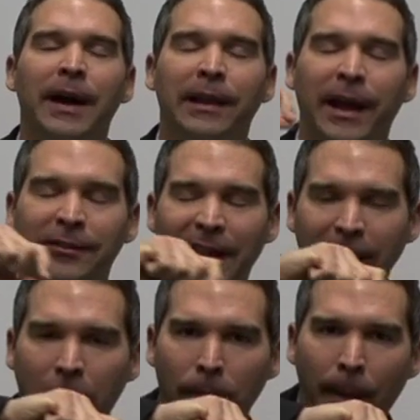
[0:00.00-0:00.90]
Like
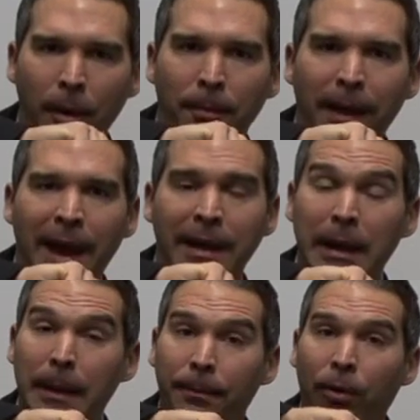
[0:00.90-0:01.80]
taking a rubber band
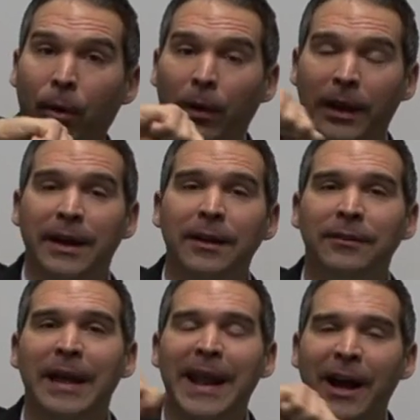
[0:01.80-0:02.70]
and pulling
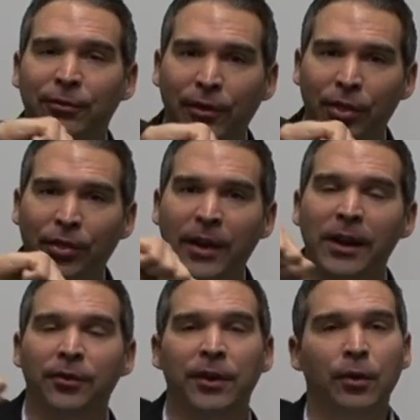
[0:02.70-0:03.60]
it, it actually
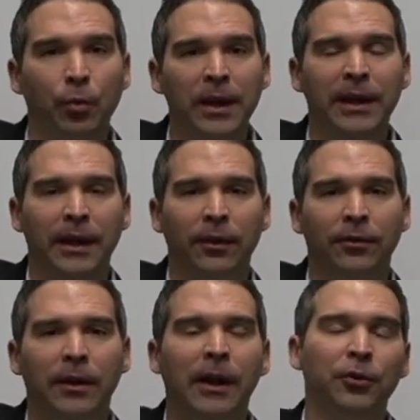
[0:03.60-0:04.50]
thins and it weakens.